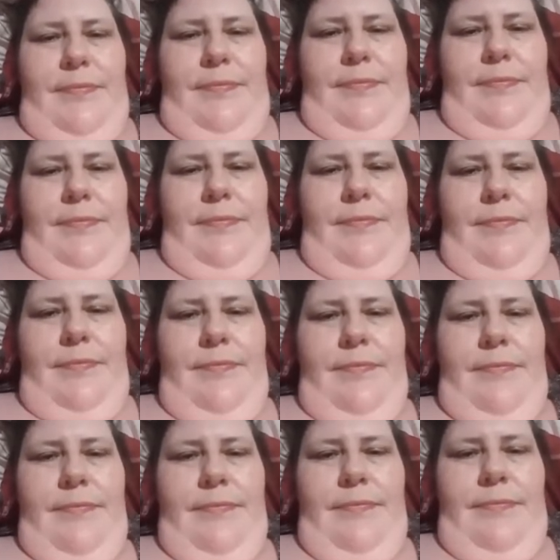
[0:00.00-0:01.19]

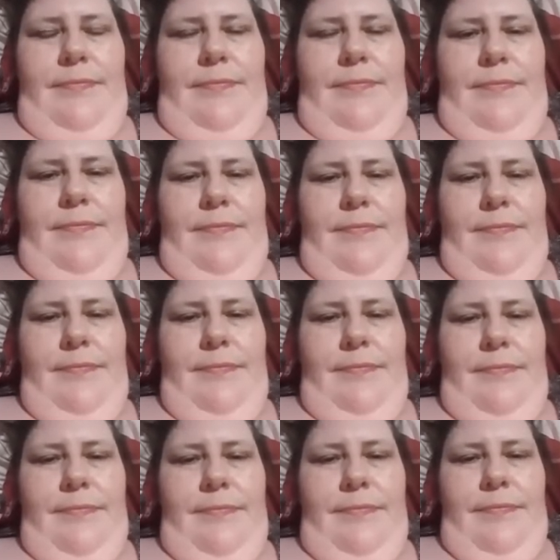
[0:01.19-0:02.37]

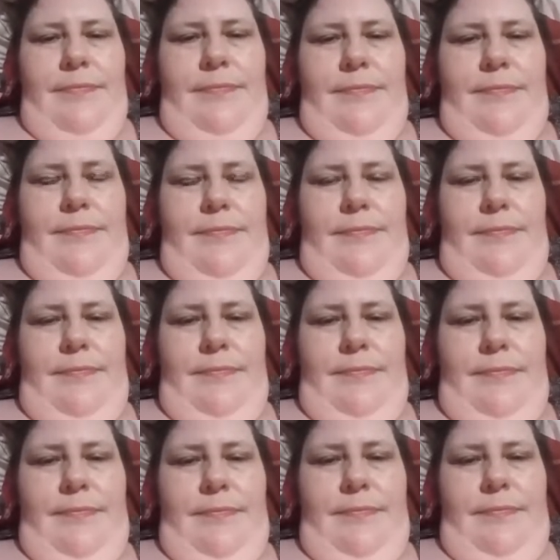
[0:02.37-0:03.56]

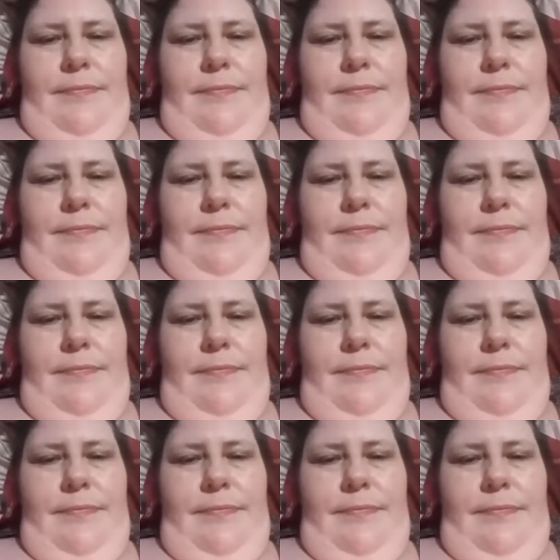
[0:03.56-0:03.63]
[no speech]